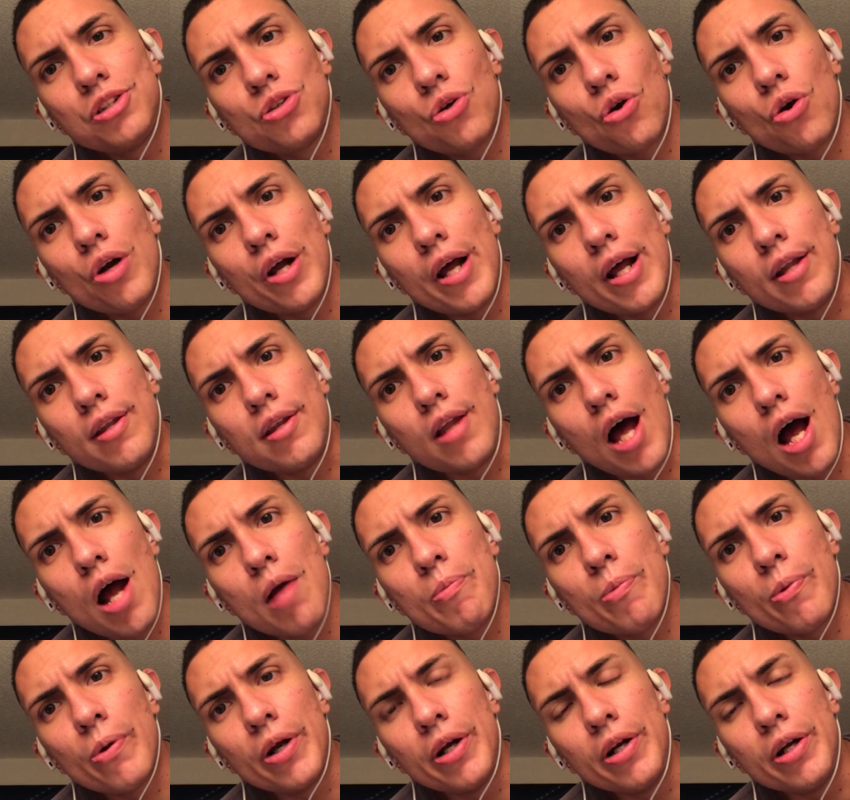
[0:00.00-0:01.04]
start
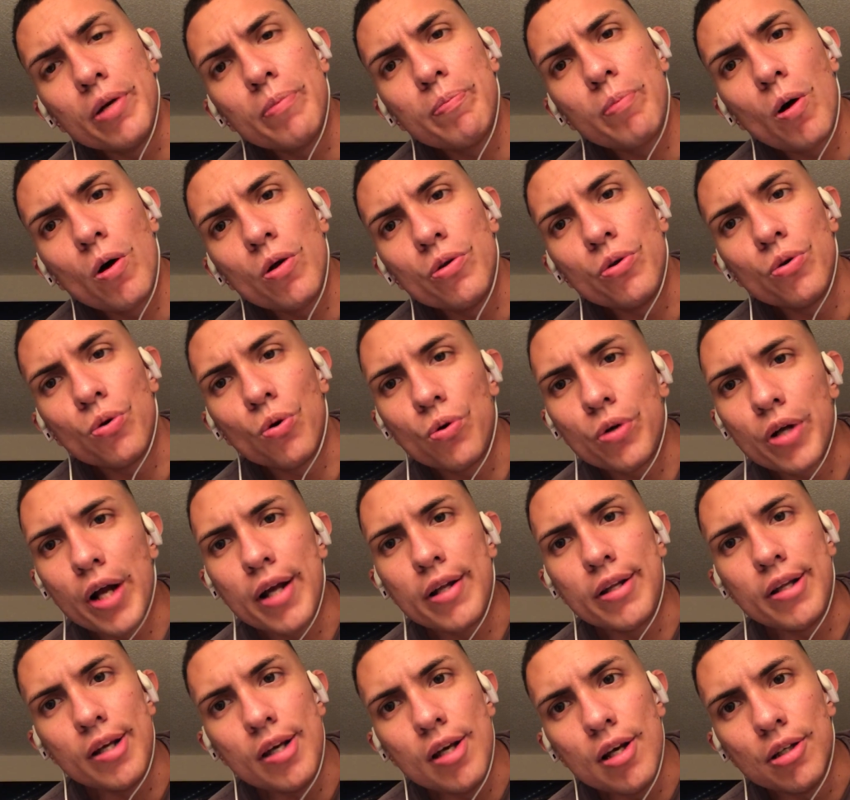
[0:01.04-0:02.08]
elaborating upon their own
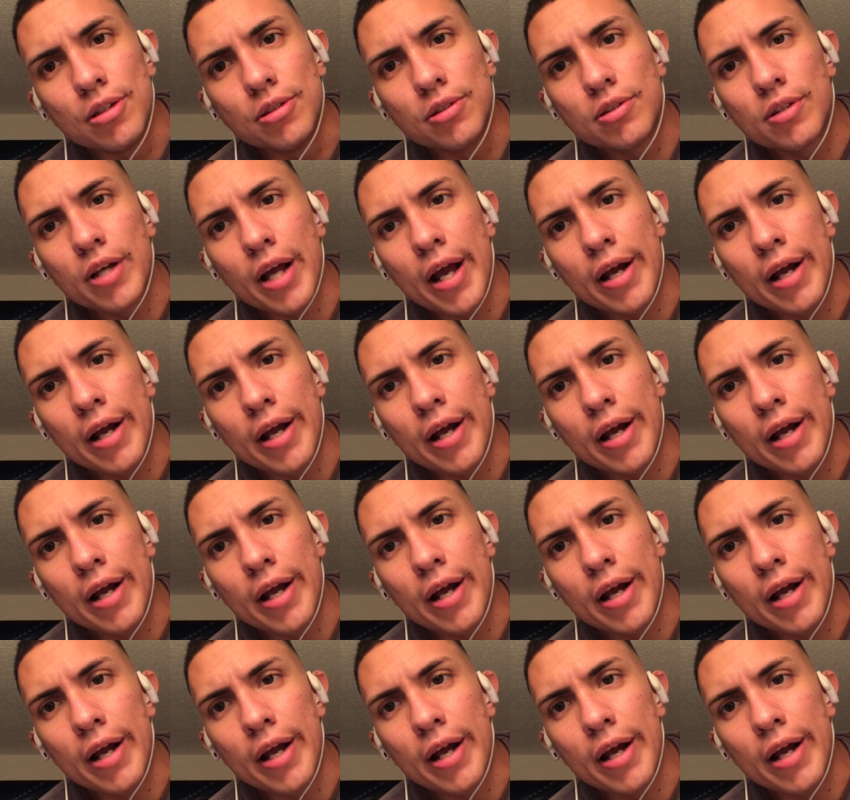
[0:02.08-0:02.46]
ideas